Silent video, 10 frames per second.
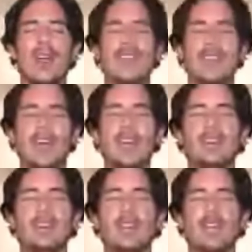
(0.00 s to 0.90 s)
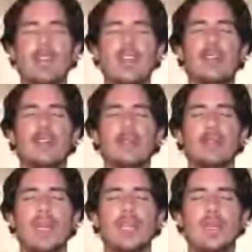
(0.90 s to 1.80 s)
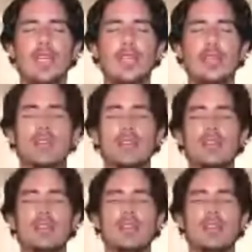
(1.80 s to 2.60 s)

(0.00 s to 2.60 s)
I can feel my being.